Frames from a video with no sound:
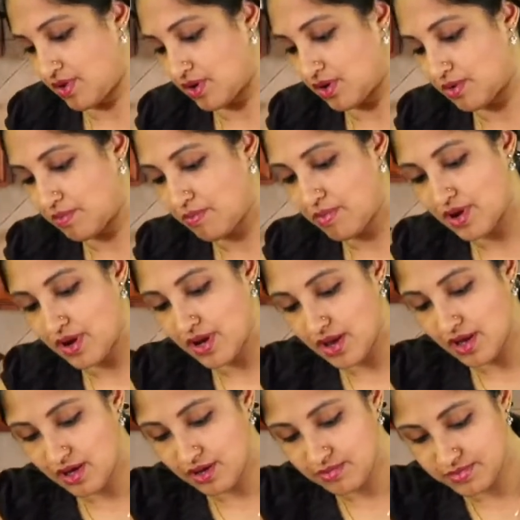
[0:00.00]
going to put
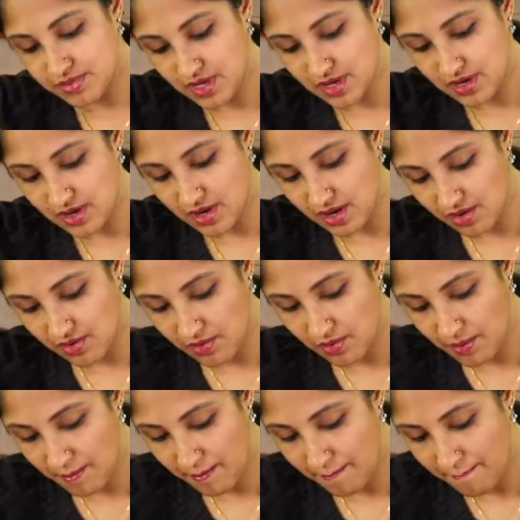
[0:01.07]
it upside
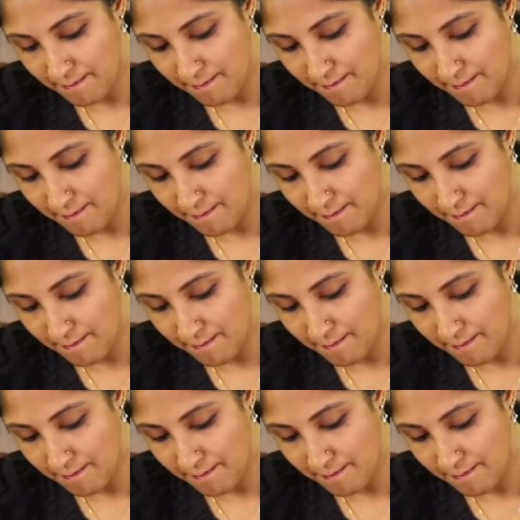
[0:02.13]
down.